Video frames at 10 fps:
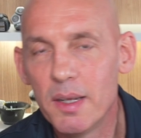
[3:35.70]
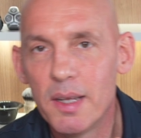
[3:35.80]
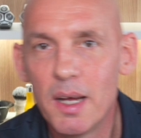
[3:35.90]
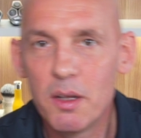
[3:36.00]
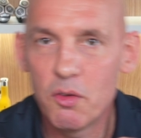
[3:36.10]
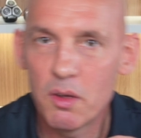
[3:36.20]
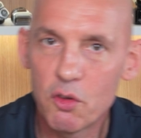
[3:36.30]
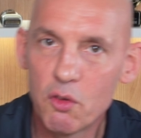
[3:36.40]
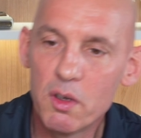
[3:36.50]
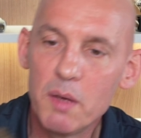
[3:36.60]
doubt, it's
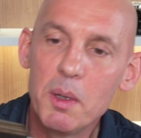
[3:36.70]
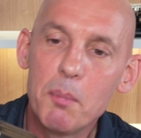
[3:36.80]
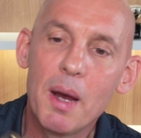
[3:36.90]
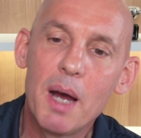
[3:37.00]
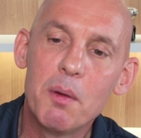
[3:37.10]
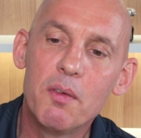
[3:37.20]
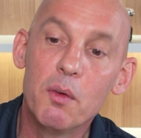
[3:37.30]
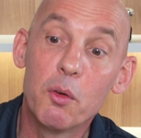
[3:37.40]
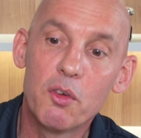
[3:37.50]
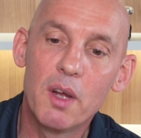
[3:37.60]
extremely
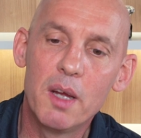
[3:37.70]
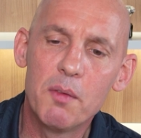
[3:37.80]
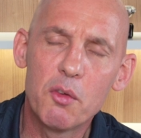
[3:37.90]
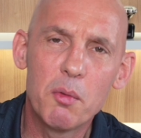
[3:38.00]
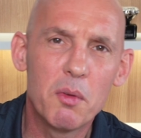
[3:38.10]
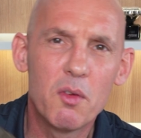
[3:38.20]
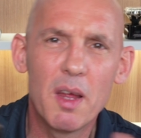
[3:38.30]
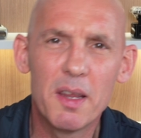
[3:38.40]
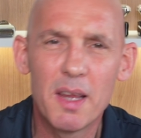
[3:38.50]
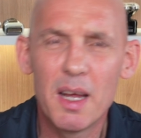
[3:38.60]
powerful shaver, especially
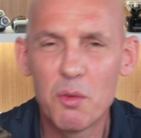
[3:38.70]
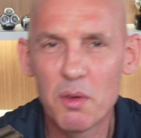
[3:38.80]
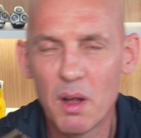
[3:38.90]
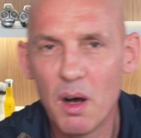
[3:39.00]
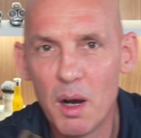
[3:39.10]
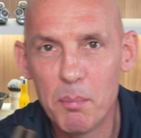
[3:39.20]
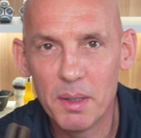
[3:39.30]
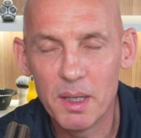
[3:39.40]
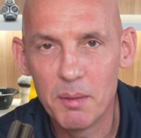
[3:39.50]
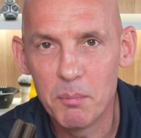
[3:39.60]
10,000
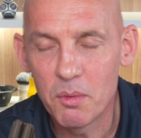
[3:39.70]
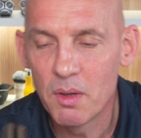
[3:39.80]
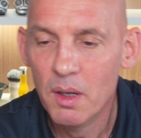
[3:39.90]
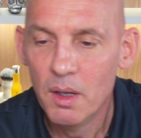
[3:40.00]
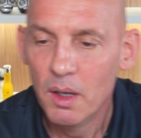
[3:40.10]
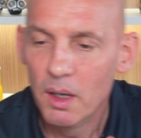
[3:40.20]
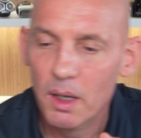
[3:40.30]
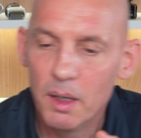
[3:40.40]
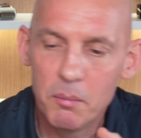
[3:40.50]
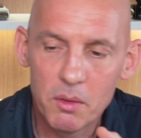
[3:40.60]
RPMs.
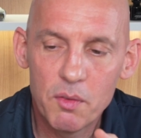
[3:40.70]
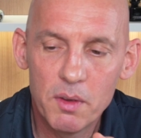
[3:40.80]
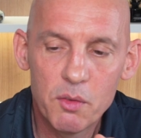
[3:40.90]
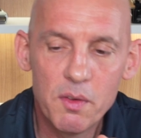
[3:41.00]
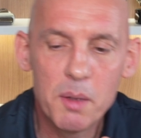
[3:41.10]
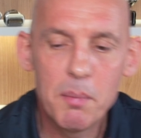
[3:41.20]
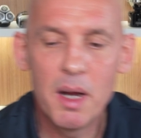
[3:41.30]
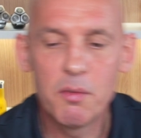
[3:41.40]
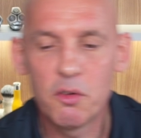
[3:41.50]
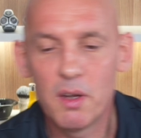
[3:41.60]
It's very
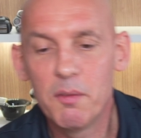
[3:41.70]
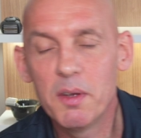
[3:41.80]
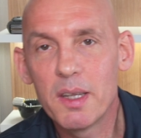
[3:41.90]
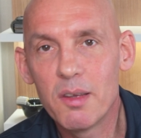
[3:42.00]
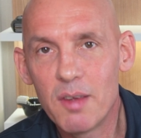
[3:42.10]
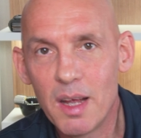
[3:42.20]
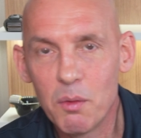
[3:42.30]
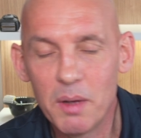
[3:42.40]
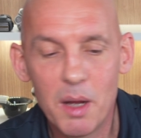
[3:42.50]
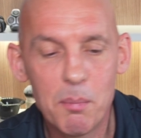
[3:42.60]
powerful shave, and you can
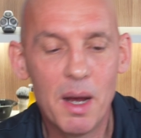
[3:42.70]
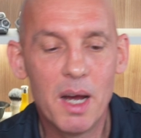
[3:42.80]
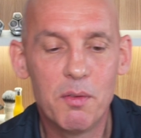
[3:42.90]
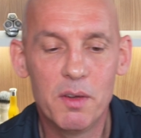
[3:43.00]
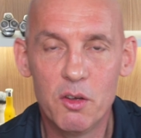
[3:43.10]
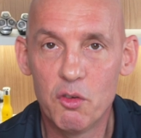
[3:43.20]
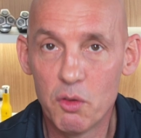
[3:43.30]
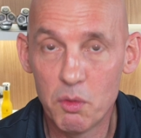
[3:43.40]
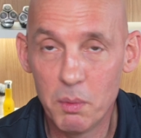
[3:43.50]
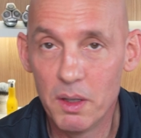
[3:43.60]
tell how powerful it is
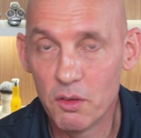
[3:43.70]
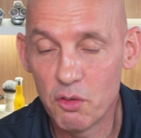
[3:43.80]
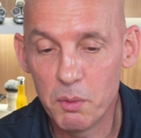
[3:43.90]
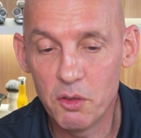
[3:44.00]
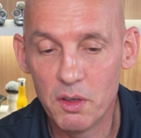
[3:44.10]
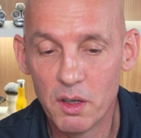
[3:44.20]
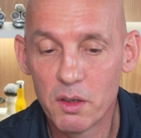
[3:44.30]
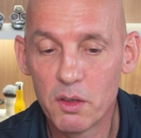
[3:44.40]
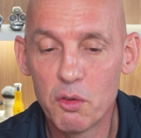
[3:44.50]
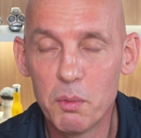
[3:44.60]
just when I switch it on.
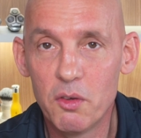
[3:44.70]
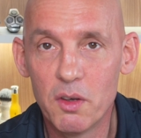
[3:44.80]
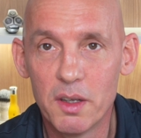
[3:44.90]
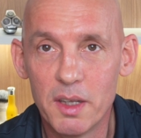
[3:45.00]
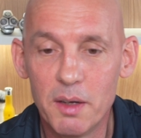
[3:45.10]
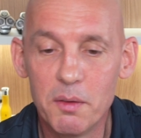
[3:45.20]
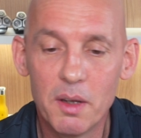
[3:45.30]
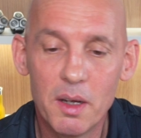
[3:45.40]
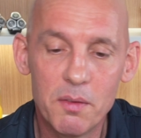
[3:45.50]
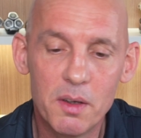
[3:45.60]
I'm going to switch it on now and
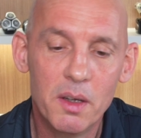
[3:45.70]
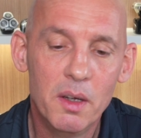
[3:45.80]
have a